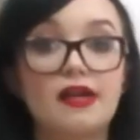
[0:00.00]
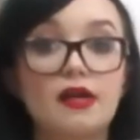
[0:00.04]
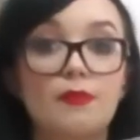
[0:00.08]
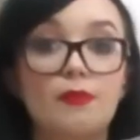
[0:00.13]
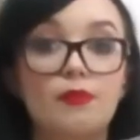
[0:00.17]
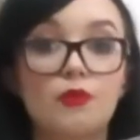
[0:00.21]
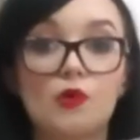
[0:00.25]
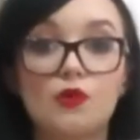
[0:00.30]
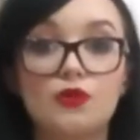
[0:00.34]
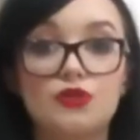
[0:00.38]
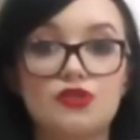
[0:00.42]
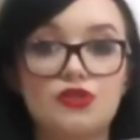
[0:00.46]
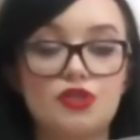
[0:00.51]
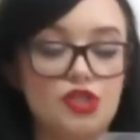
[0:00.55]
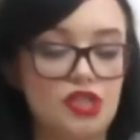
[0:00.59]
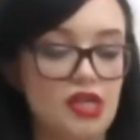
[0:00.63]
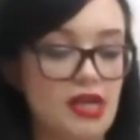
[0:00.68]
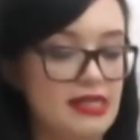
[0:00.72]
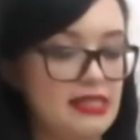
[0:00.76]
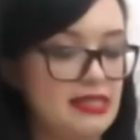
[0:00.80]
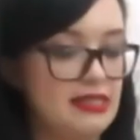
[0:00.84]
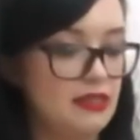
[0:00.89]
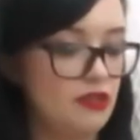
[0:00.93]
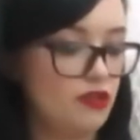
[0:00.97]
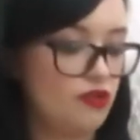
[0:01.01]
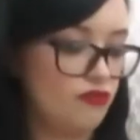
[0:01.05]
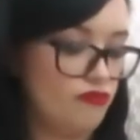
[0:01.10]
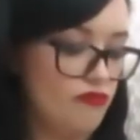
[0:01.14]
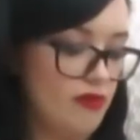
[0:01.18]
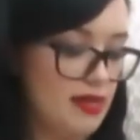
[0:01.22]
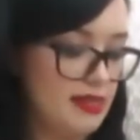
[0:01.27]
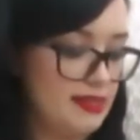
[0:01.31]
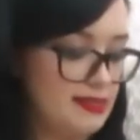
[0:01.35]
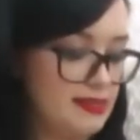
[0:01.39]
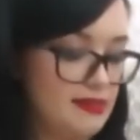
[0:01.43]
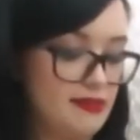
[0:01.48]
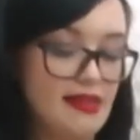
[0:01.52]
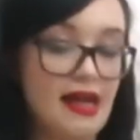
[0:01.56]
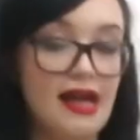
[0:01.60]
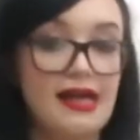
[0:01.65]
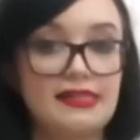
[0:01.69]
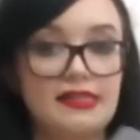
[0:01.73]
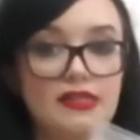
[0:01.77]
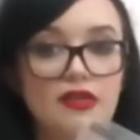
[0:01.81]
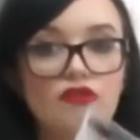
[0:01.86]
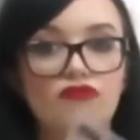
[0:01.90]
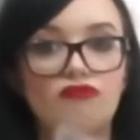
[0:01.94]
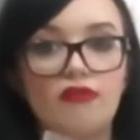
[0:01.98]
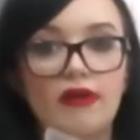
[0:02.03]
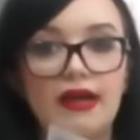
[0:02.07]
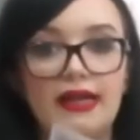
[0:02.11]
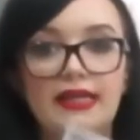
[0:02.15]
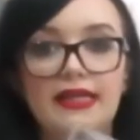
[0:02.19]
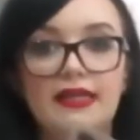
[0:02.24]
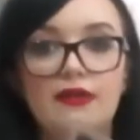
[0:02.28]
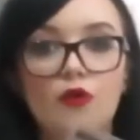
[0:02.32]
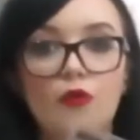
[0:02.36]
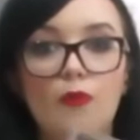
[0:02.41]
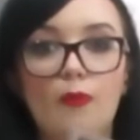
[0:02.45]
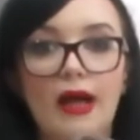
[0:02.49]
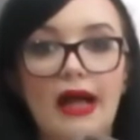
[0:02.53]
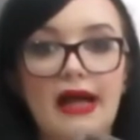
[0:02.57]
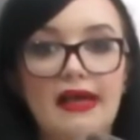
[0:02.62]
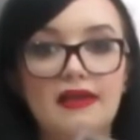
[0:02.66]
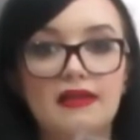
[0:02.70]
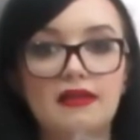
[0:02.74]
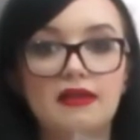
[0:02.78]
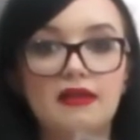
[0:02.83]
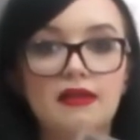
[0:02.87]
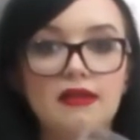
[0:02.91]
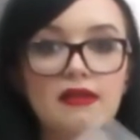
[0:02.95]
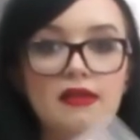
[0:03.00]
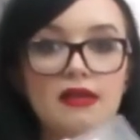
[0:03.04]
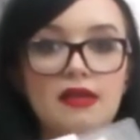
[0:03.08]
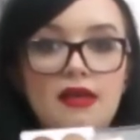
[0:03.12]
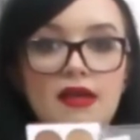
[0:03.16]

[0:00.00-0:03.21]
bronzer shade in the crease. So that is a great little palette.